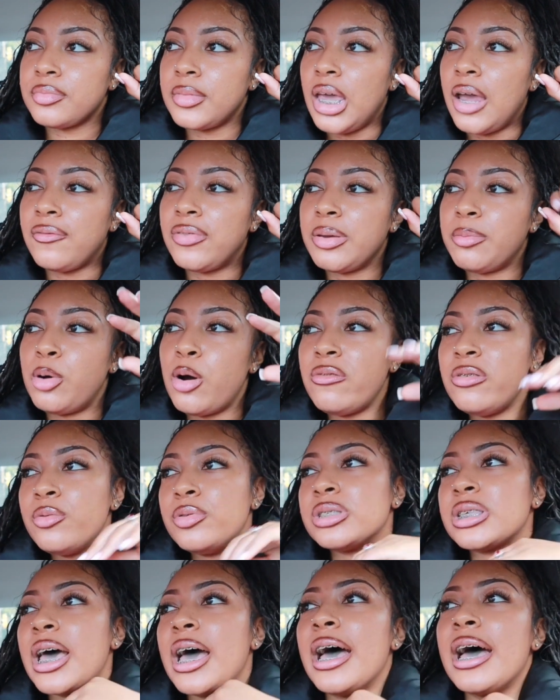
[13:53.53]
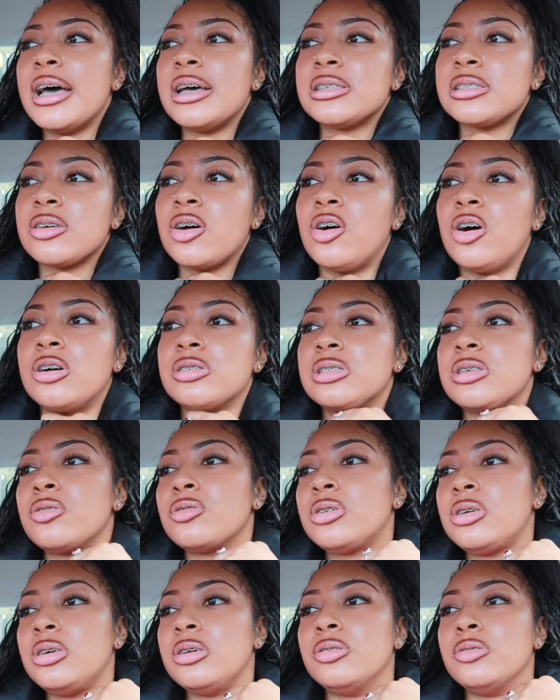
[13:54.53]
If the movie was ass, oh,
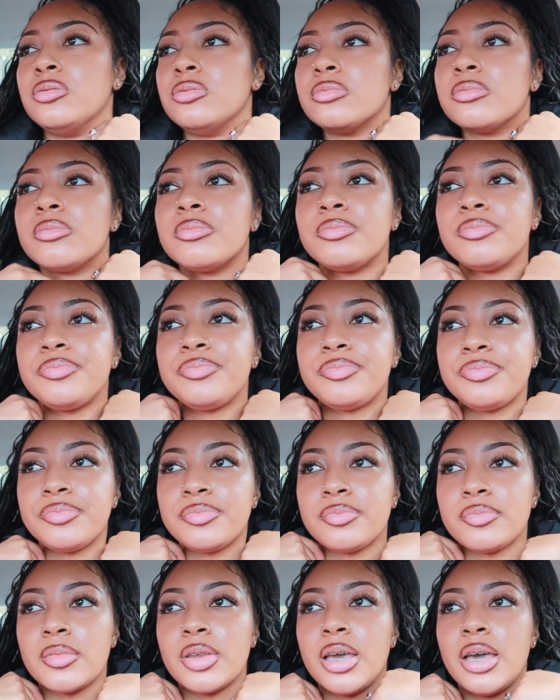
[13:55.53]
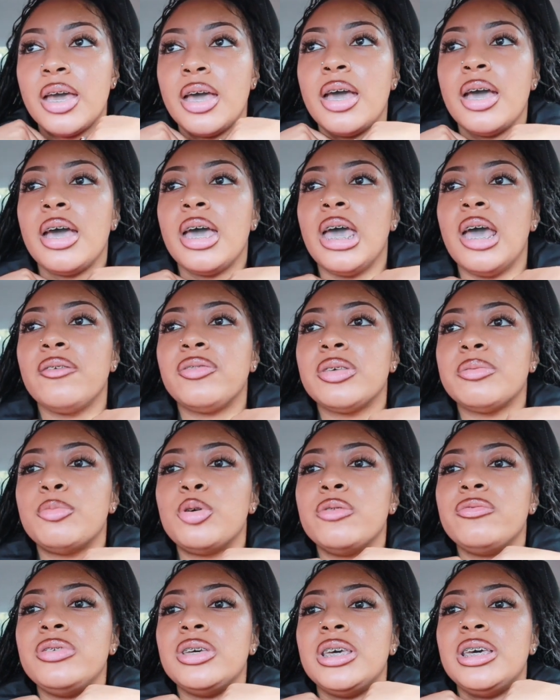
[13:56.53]
so cute. If the
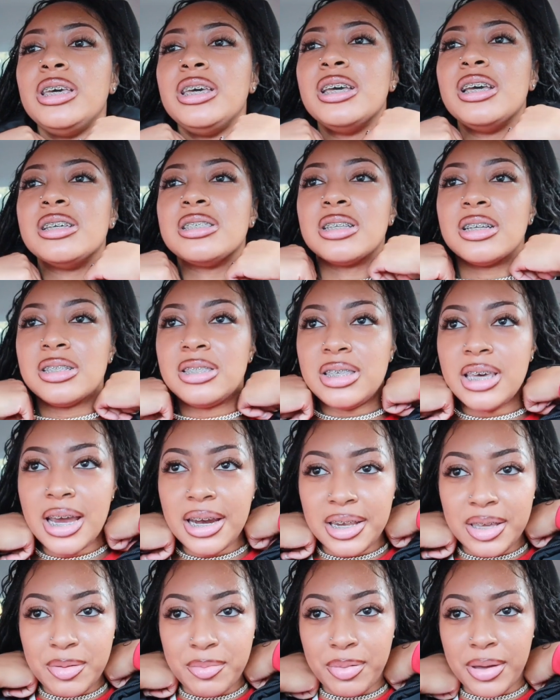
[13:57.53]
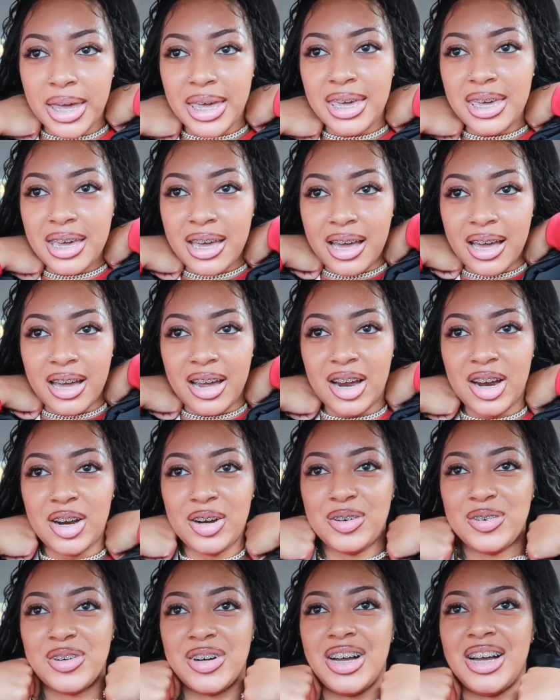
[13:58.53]
movie, he is a teddy
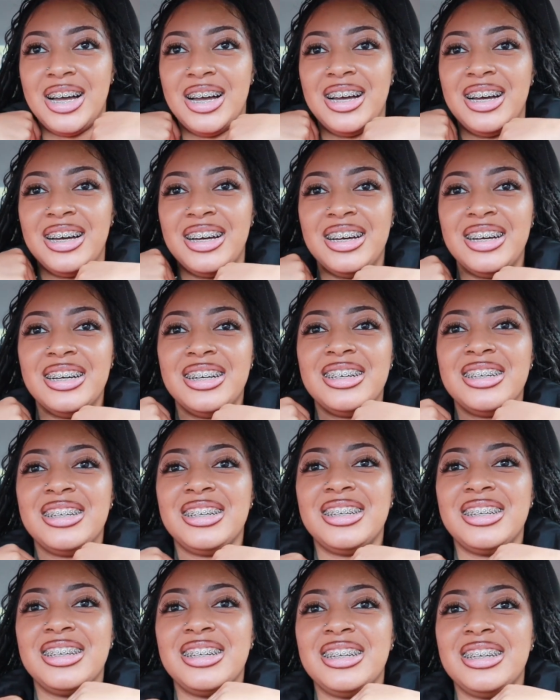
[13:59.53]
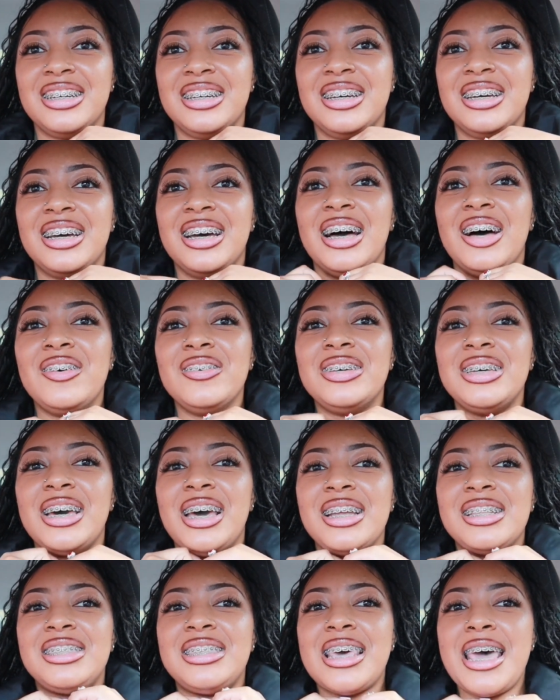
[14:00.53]
bear. Uh,
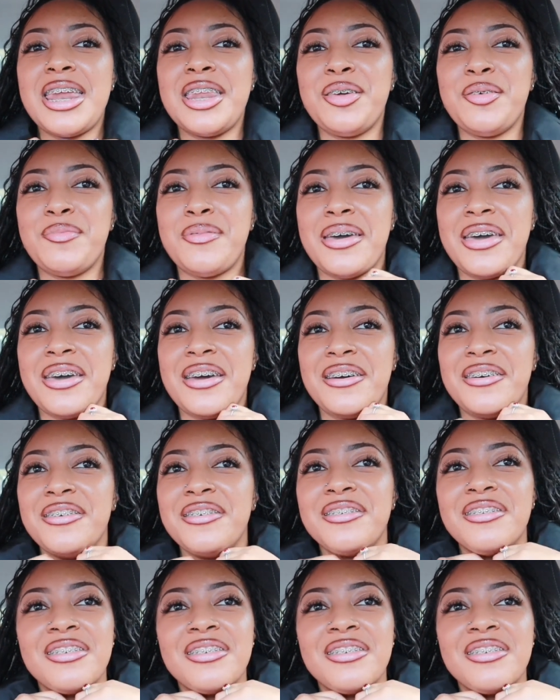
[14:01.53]
okay, teddy bear.